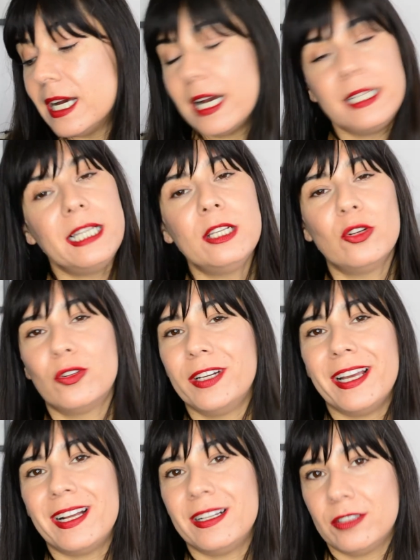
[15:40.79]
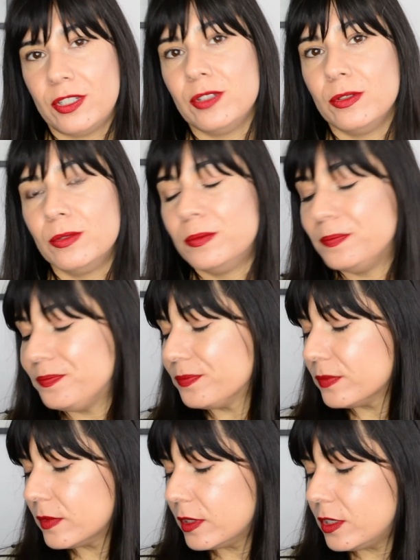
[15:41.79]
I need L'Oreal to
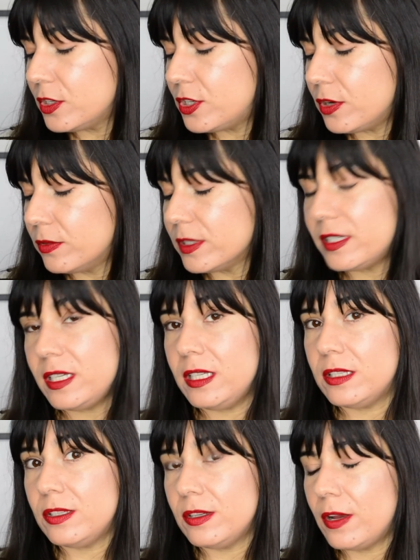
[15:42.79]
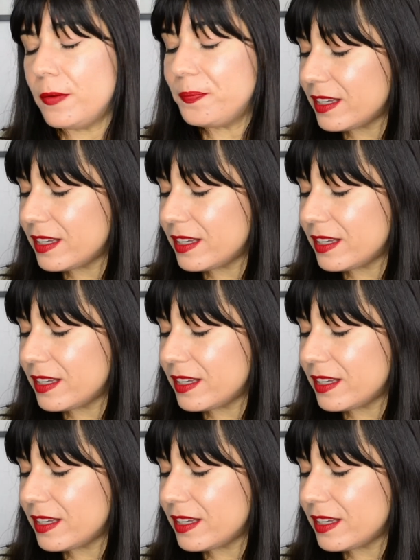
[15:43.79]
show receipts, you know.